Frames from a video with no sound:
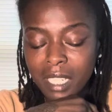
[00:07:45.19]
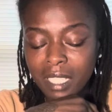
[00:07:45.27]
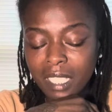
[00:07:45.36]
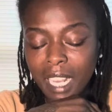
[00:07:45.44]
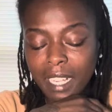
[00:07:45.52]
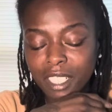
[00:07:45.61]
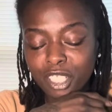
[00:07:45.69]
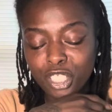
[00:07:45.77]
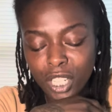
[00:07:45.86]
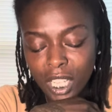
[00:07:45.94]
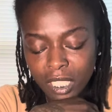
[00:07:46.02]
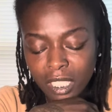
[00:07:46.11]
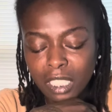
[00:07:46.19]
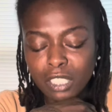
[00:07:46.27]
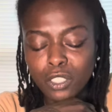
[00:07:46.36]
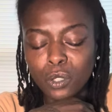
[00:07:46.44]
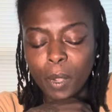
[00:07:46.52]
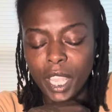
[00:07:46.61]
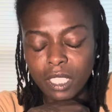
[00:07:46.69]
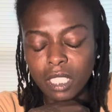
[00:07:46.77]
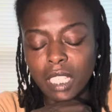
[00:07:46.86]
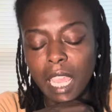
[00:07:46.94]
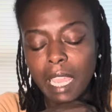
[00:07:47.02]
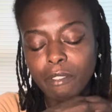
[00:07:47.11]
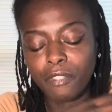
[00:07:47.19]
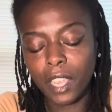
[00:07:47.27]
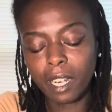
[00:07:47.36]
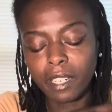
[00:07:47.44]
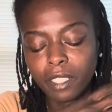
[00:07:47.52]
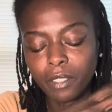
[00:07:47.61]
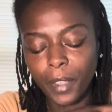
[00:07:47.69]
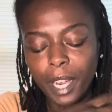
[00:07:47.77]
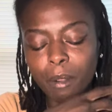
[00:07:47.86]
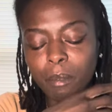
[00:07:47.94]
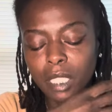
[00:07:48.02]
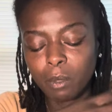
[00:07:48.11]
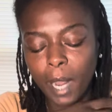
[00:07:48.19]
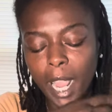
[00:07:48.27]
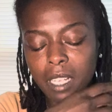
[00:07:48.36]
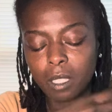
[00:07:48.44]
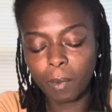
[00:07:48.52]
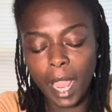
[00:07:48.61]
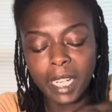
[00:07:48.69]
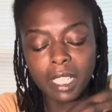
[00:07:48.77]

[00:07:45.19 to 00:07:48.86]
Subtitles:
It's like a just situation, like fair is fair, what's right is right.